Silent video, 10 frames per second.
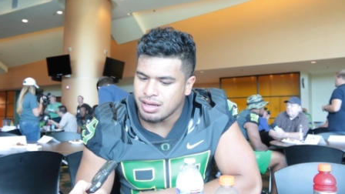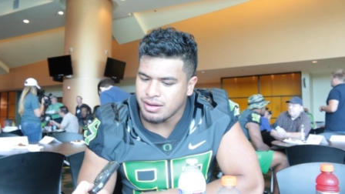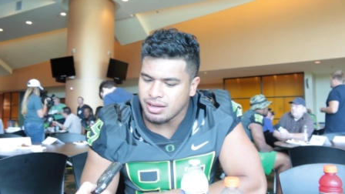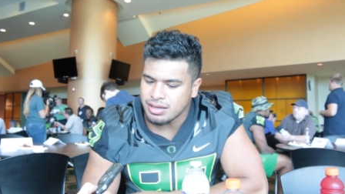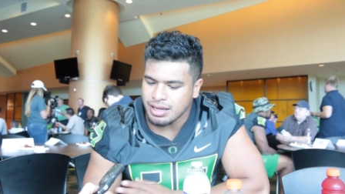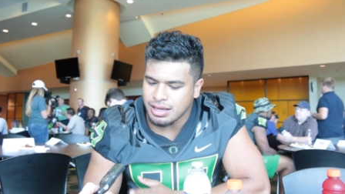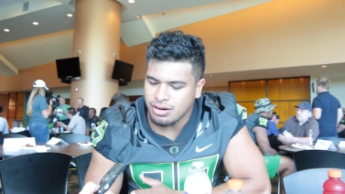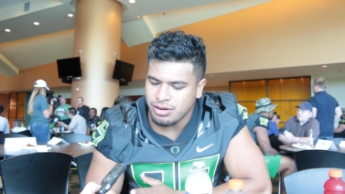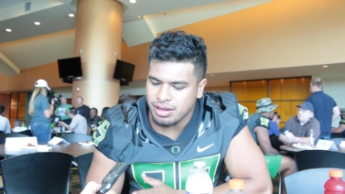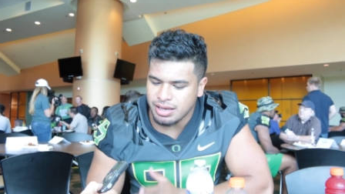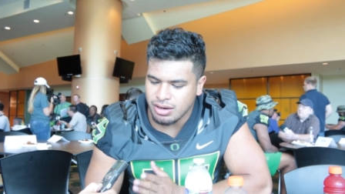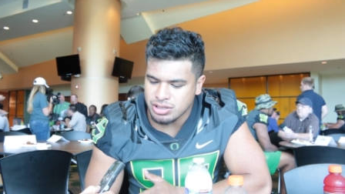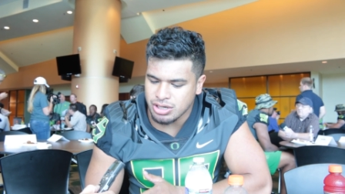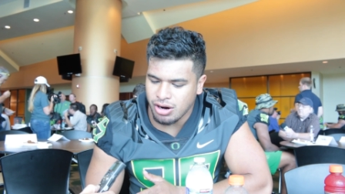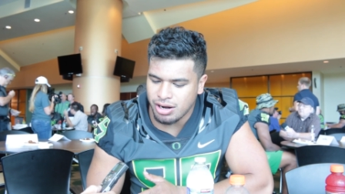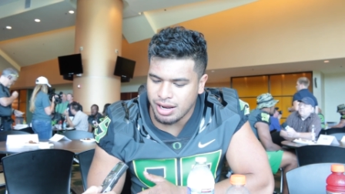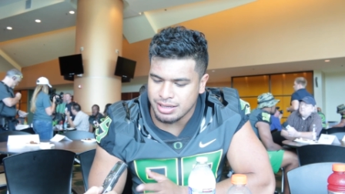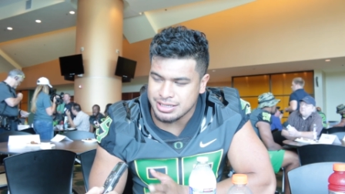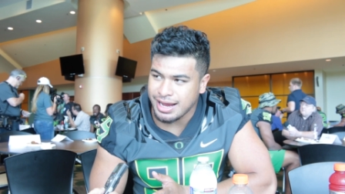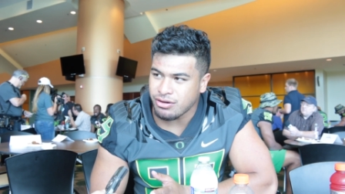uh, including the nose guard
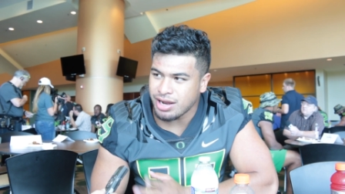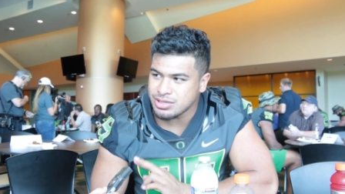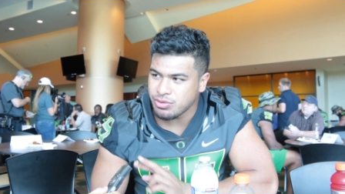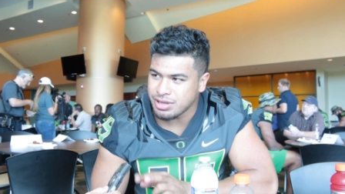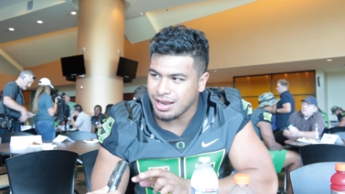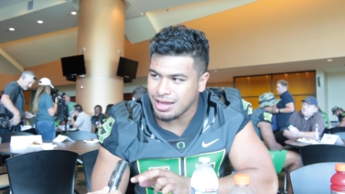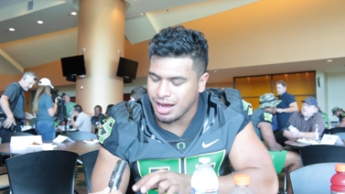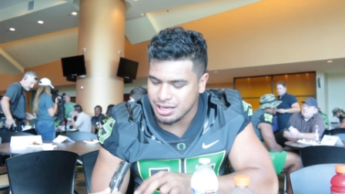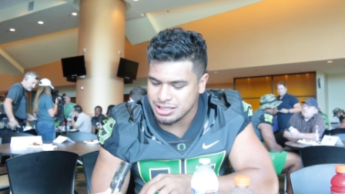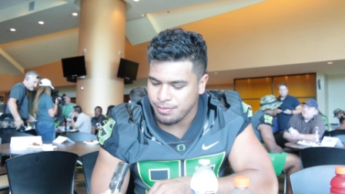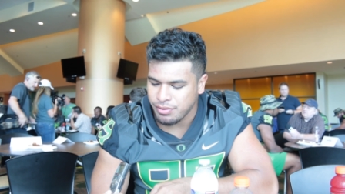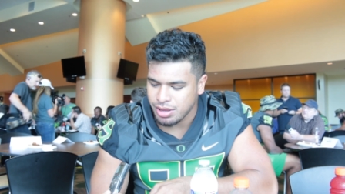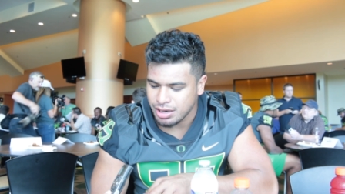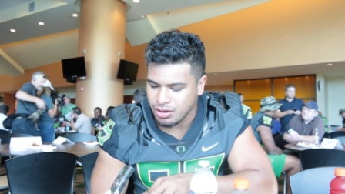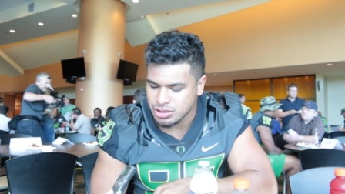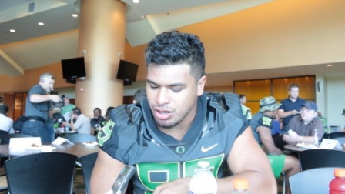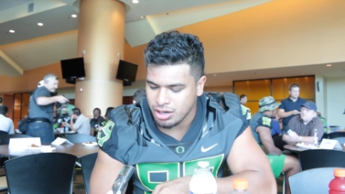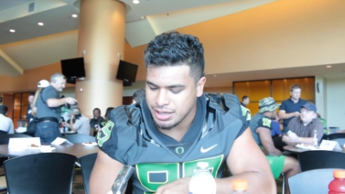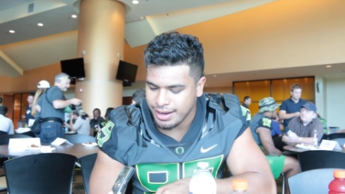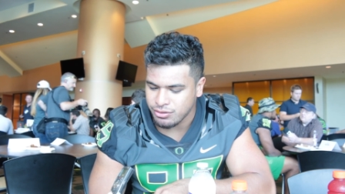and the tackle. That's what now they kind of separated the nose
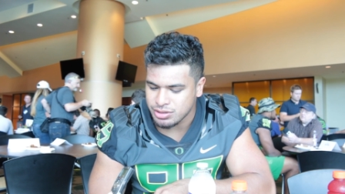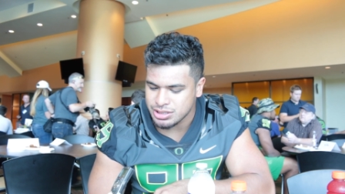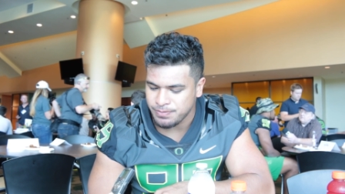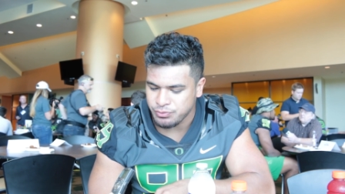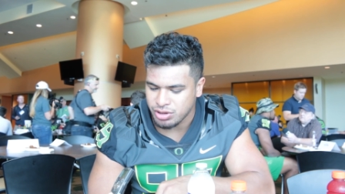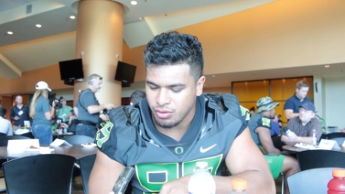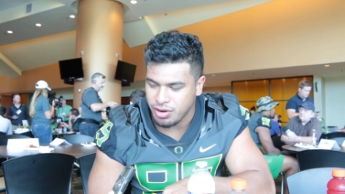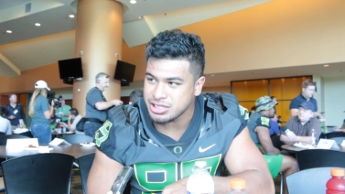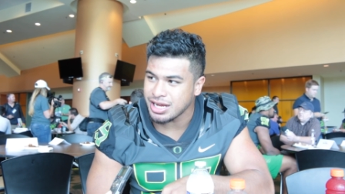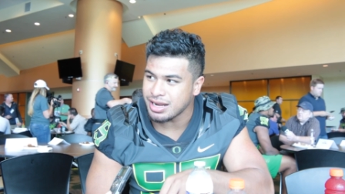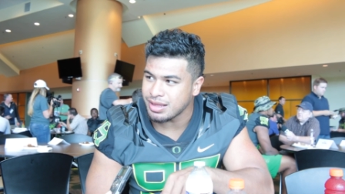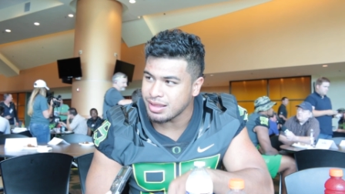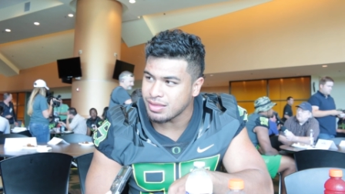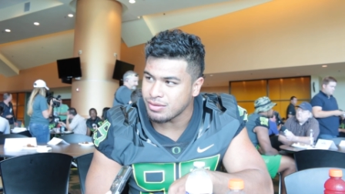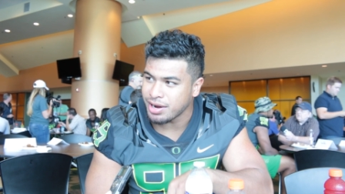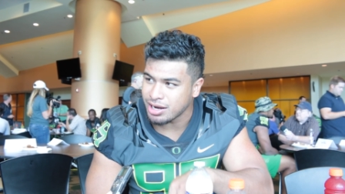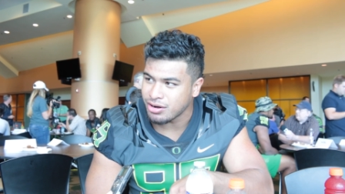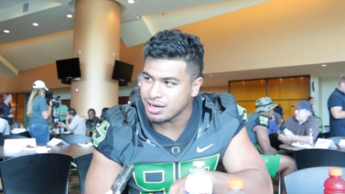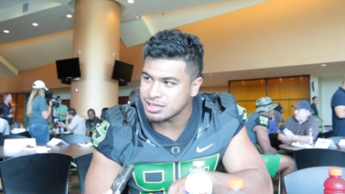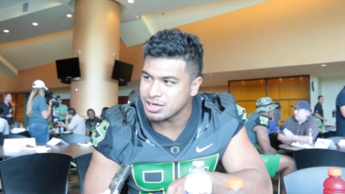guard tackles, mm-hmm. the rush end, and the
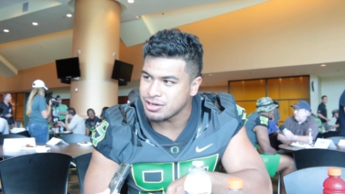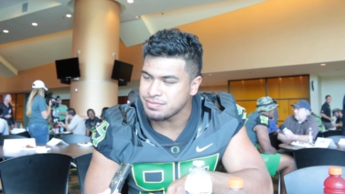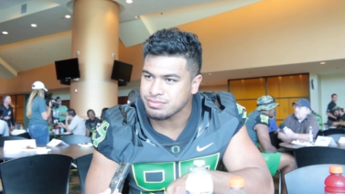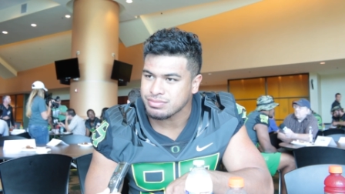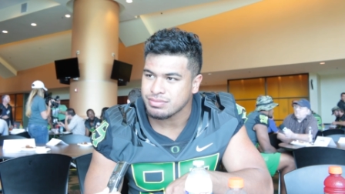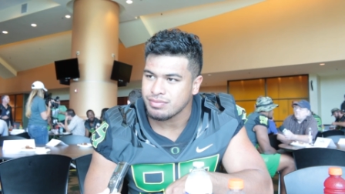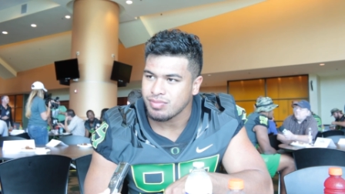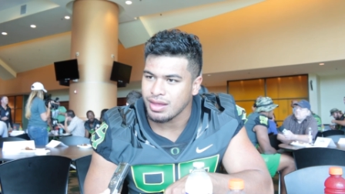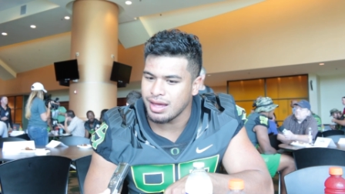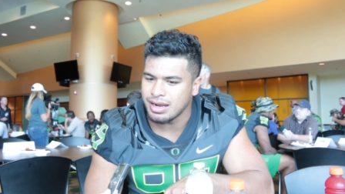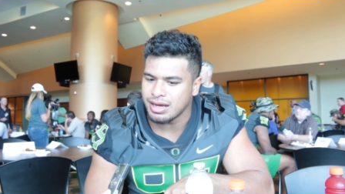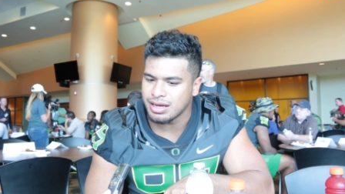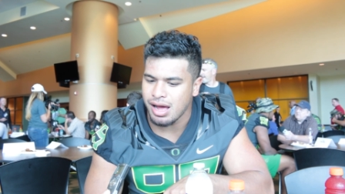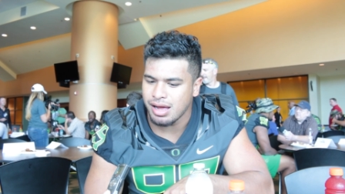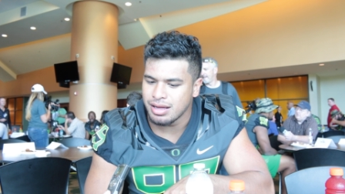regular ones. Mm-hmm. And uh,